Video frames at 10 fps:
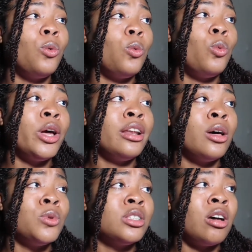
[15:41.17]
When I
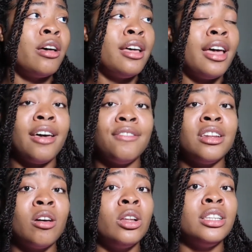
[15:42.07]
was having
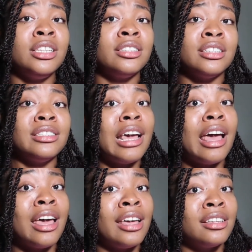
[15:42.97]
all these
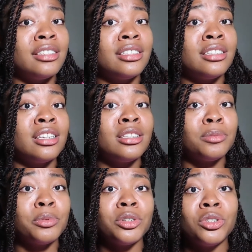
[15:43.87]
attacks
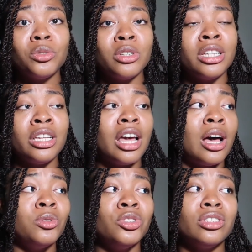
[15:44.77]
spiritually, I
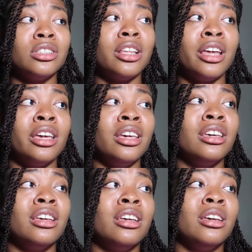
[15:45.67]
was just like,
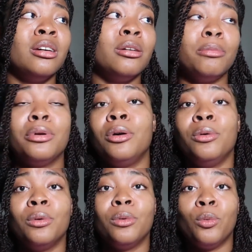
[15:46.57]
bro,
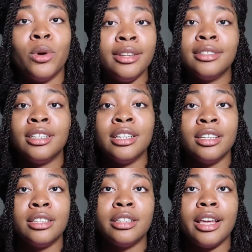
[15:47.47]
what is this?